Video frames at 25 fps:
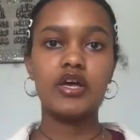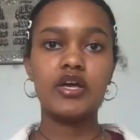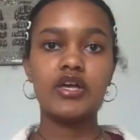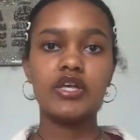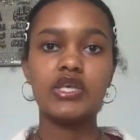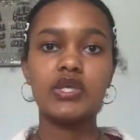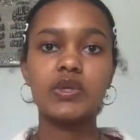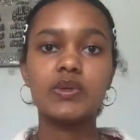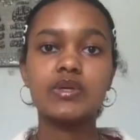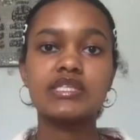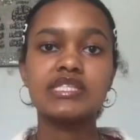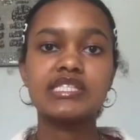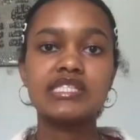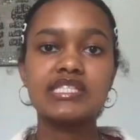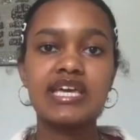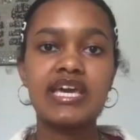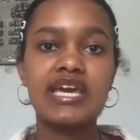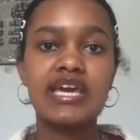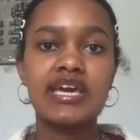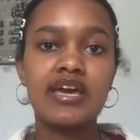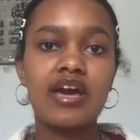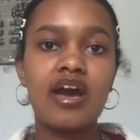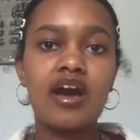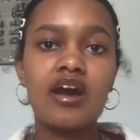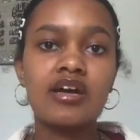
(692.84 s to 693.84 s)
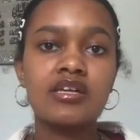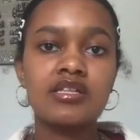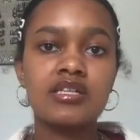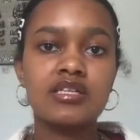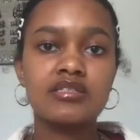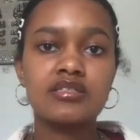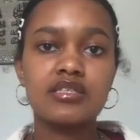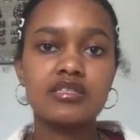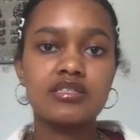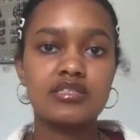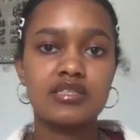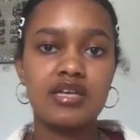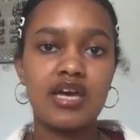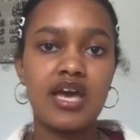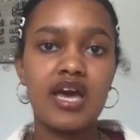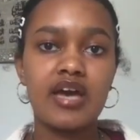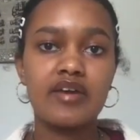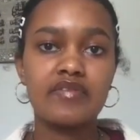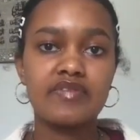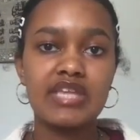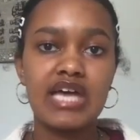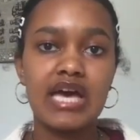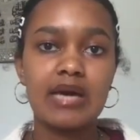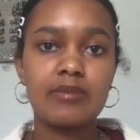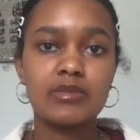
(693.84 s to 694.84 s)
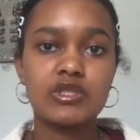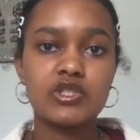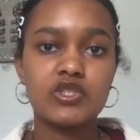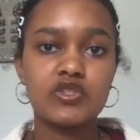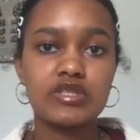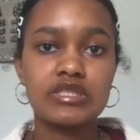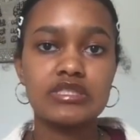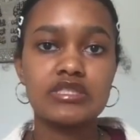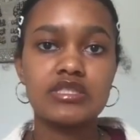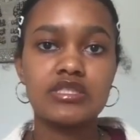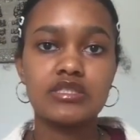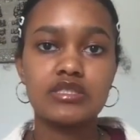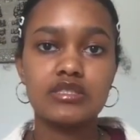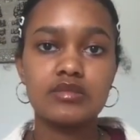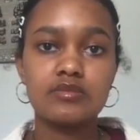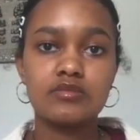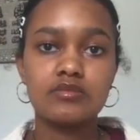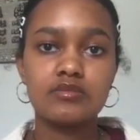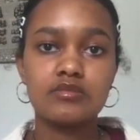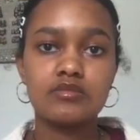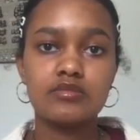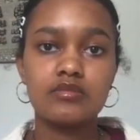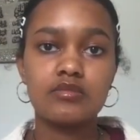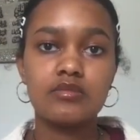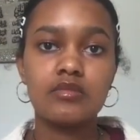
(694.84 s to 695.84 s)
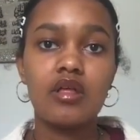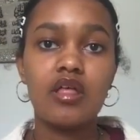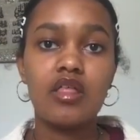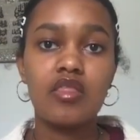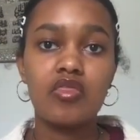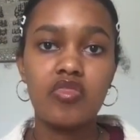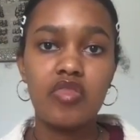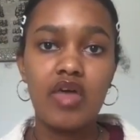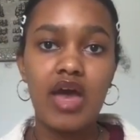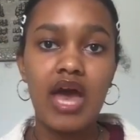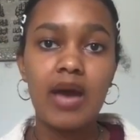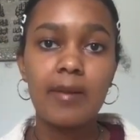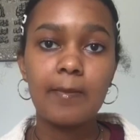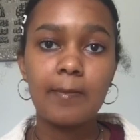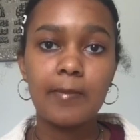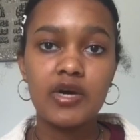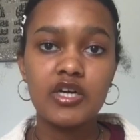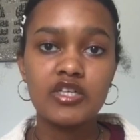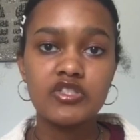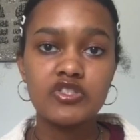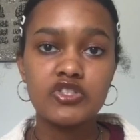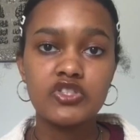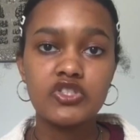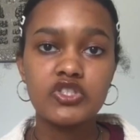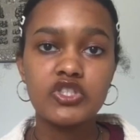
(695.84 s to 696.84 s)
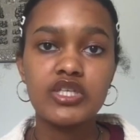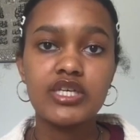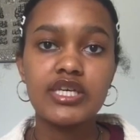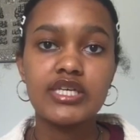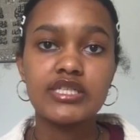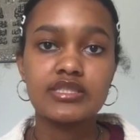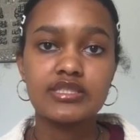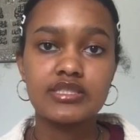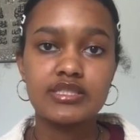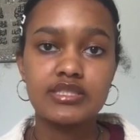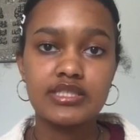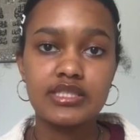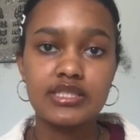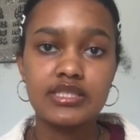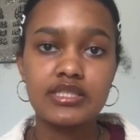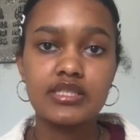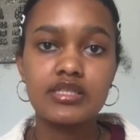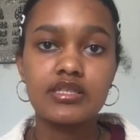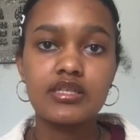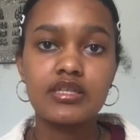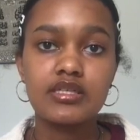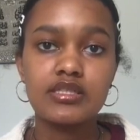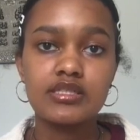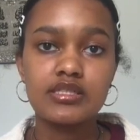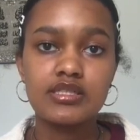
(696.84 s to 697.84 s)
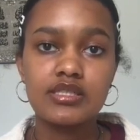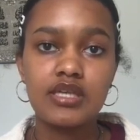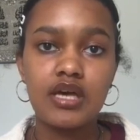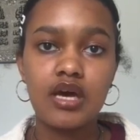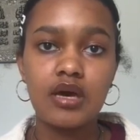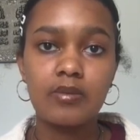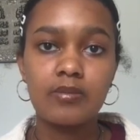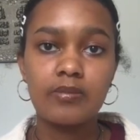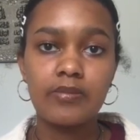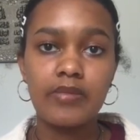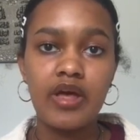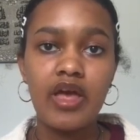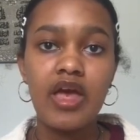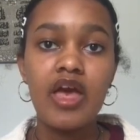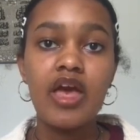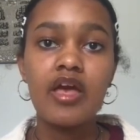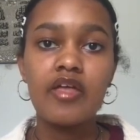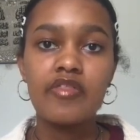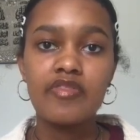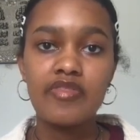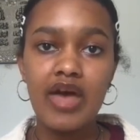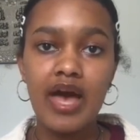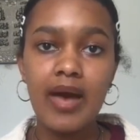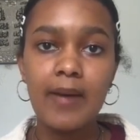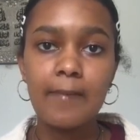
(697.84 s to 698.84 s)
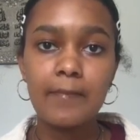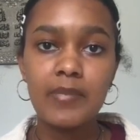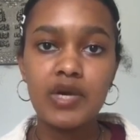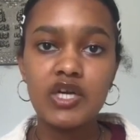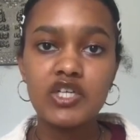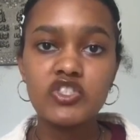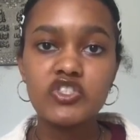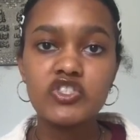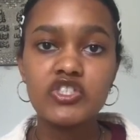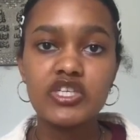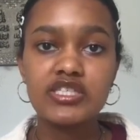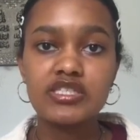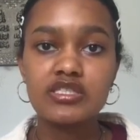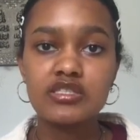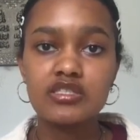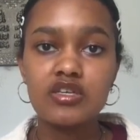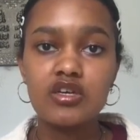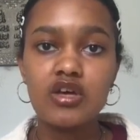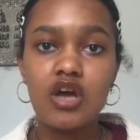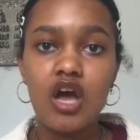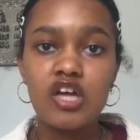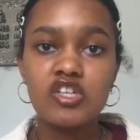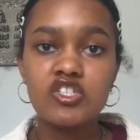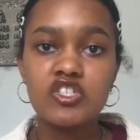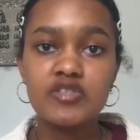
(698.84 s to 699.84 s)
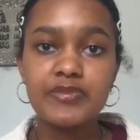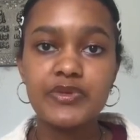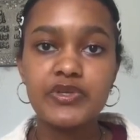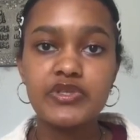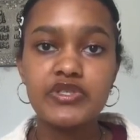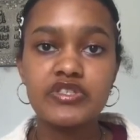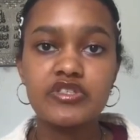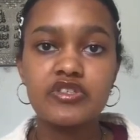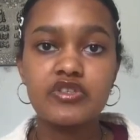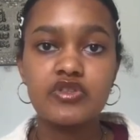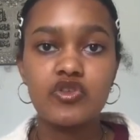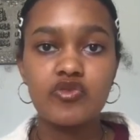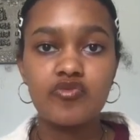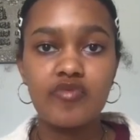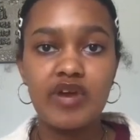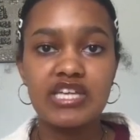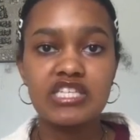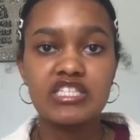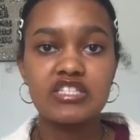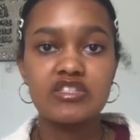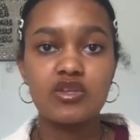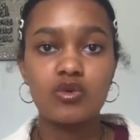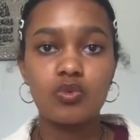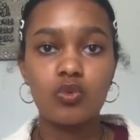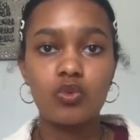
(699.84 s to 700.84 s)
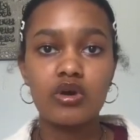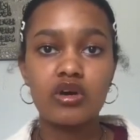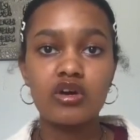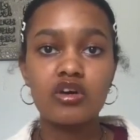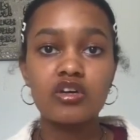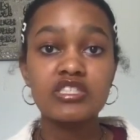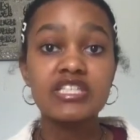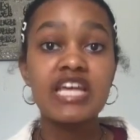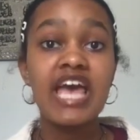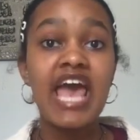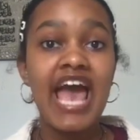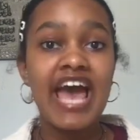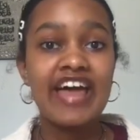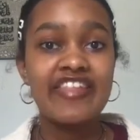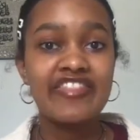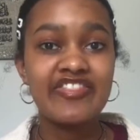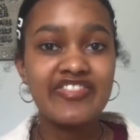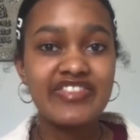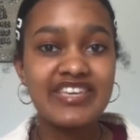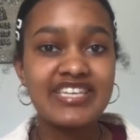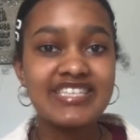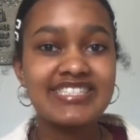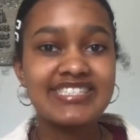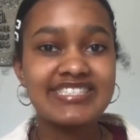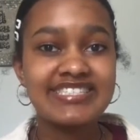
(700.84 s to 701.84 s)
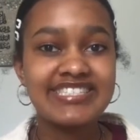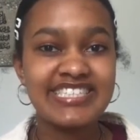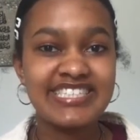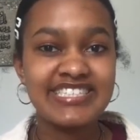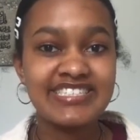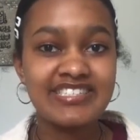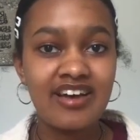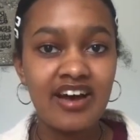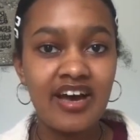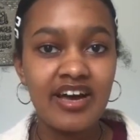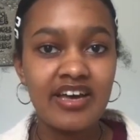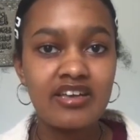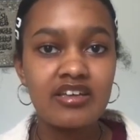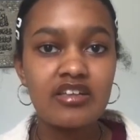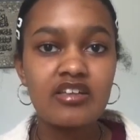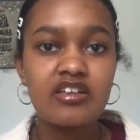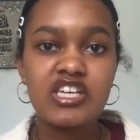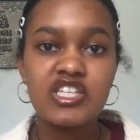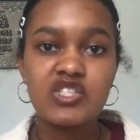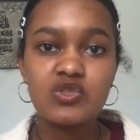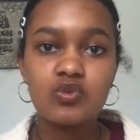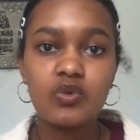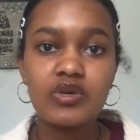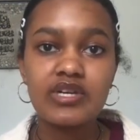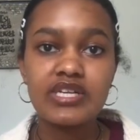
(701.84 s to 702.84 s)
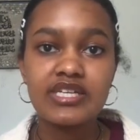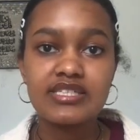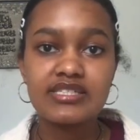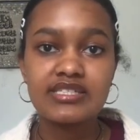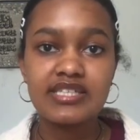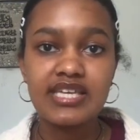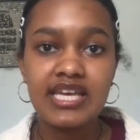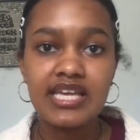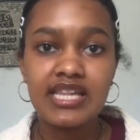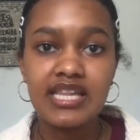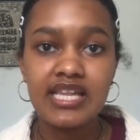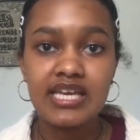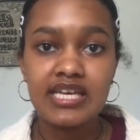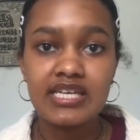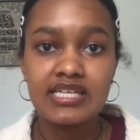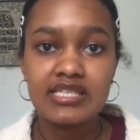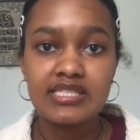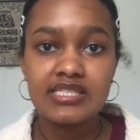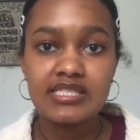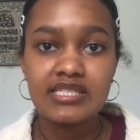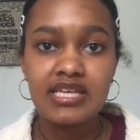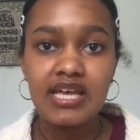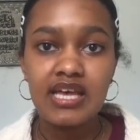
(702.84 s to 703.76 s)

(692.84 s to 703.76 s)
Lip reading: You can say Ireland doesn't have that much racism. That much is still some. That much is still contributing to the rest of the world, and this denial is what is killing us.